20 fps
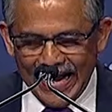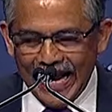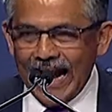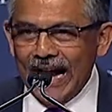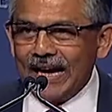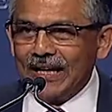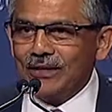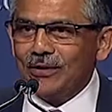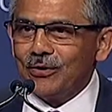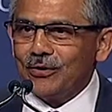
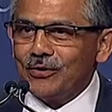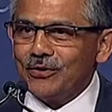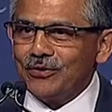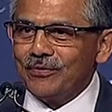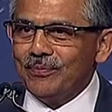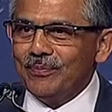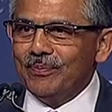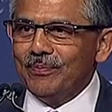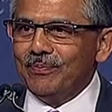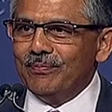I know
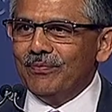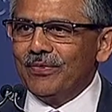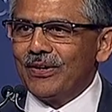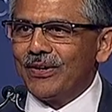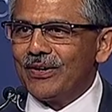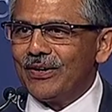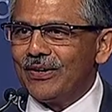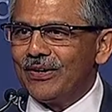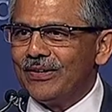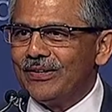you've
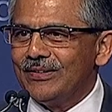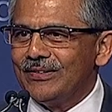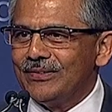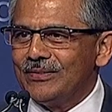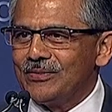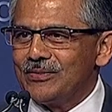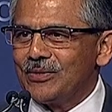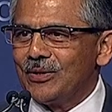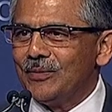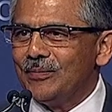heard
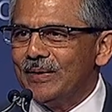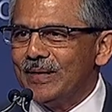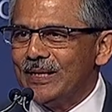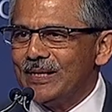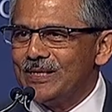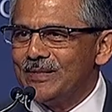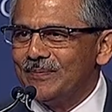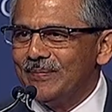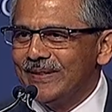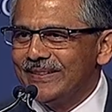so many
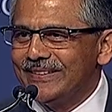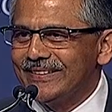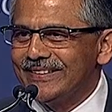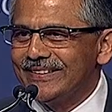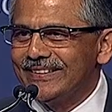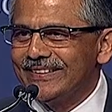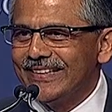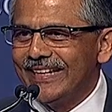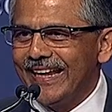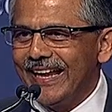
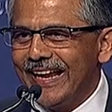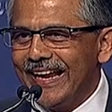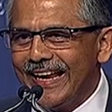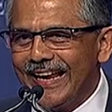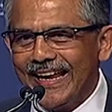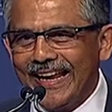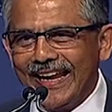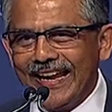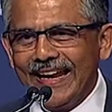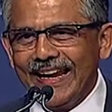speeches today,
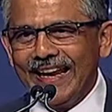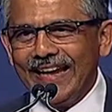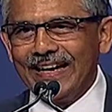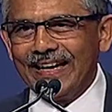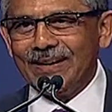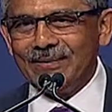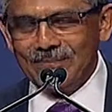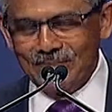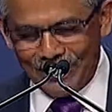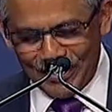and
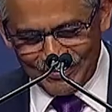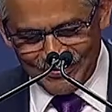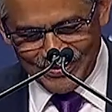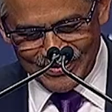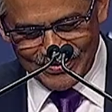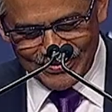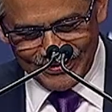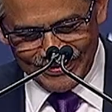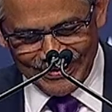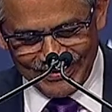I promise
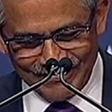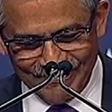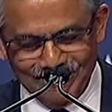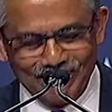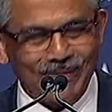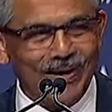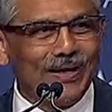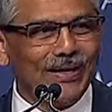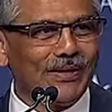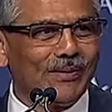to keep
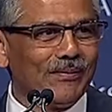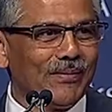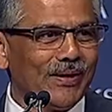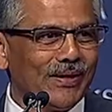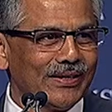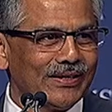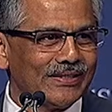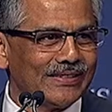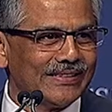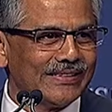my
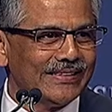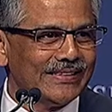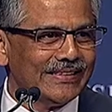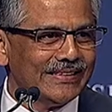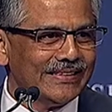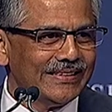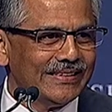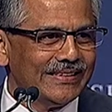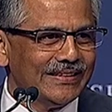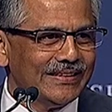remarks
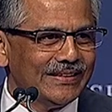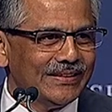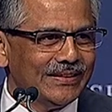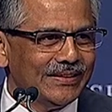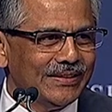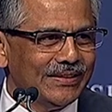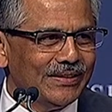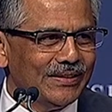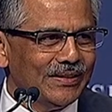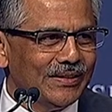
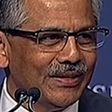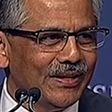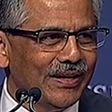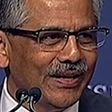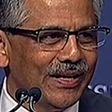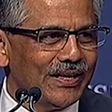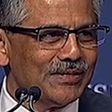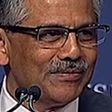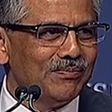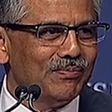
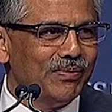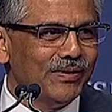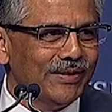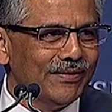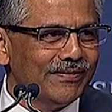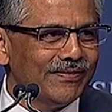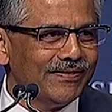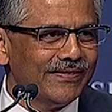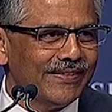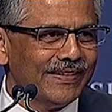as
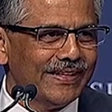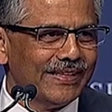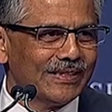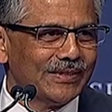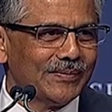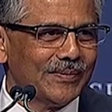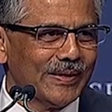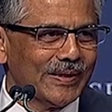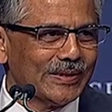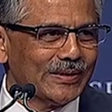brief as
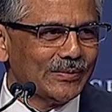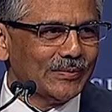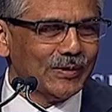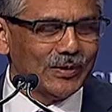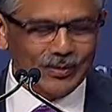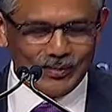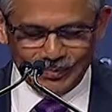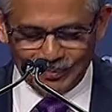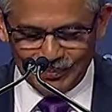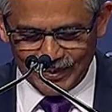
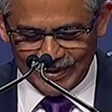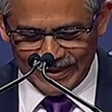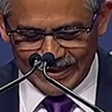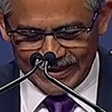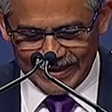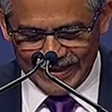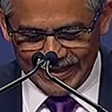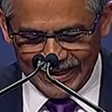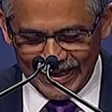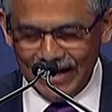possible, but
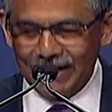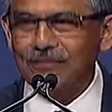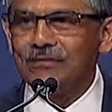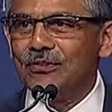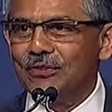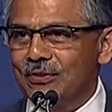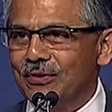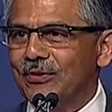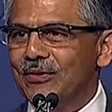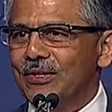I have
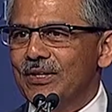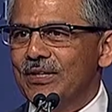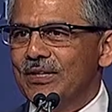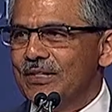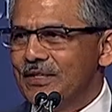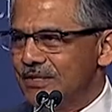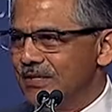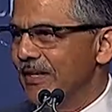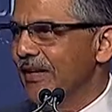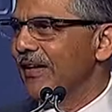to
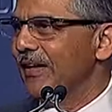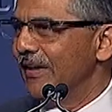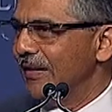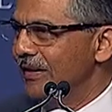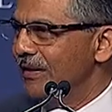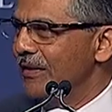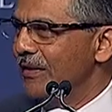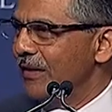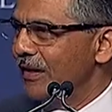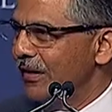share
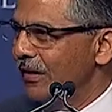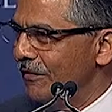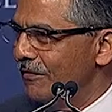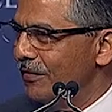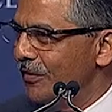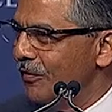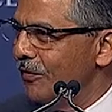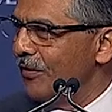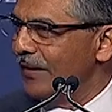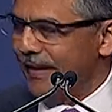a
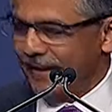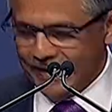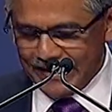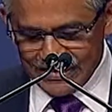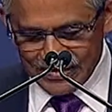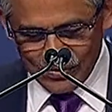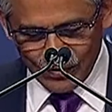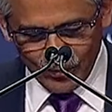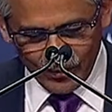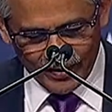few
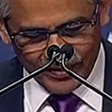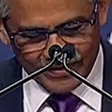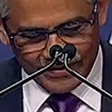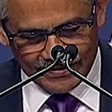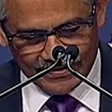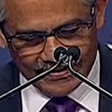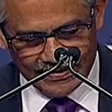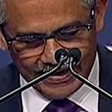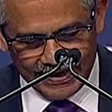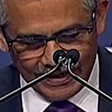things with you
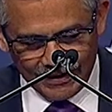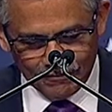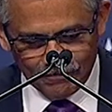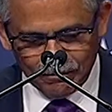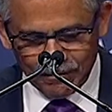today.